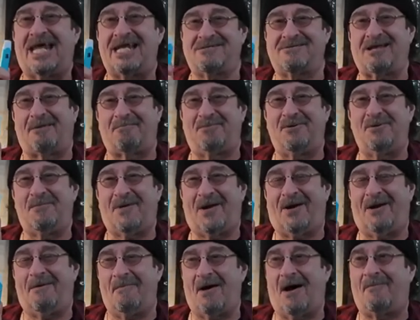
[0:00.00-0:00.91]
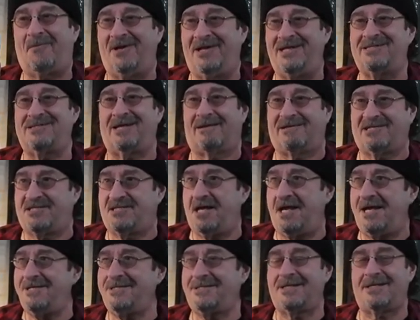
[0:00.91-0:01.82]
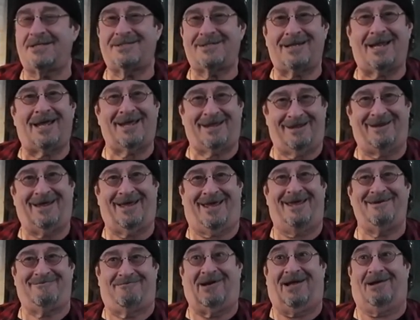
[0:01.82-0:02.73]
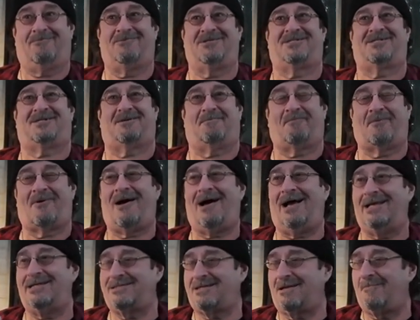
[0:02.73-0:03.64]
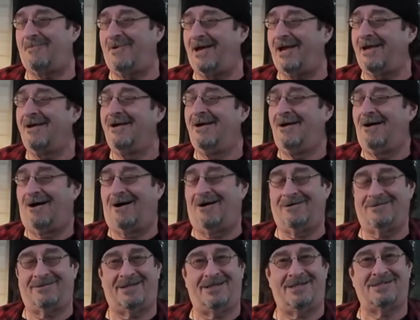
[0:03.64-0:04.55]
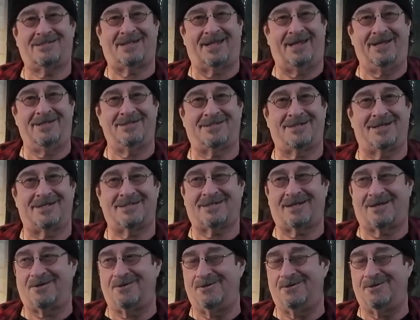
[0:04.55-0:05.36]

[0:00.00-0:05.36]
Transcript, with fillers: tastes like blueberry muffin. He's like, Jesus. Like, like he like, was surprised. I'm like, aren't these things just the